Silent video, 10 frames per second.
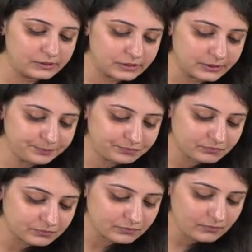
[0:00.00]
over there.
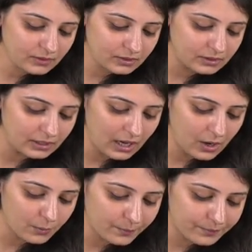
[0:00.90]

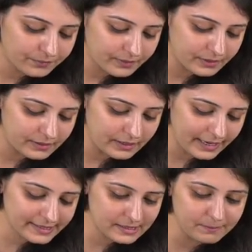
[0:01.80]
Now, the
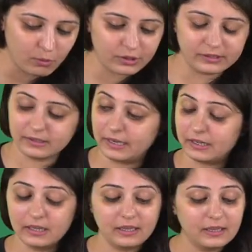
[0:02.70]
next important
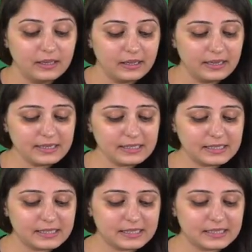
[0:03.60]
thing
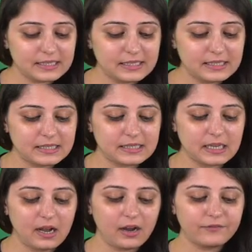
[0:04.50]

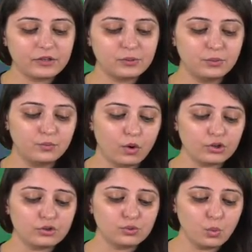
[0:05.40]
is afternoon.
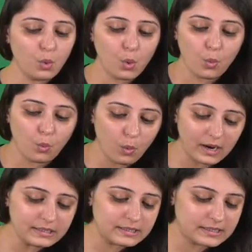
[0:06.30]
What to do
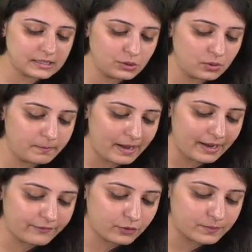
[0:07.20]
once you're
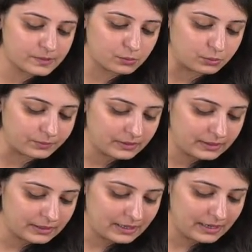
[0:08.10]
back from school?
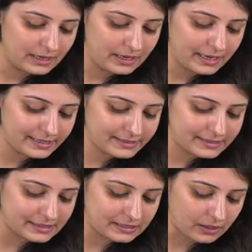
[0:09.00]
Let's
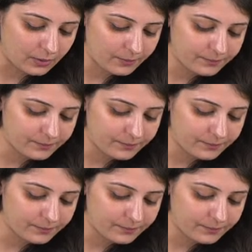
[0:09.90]
see now.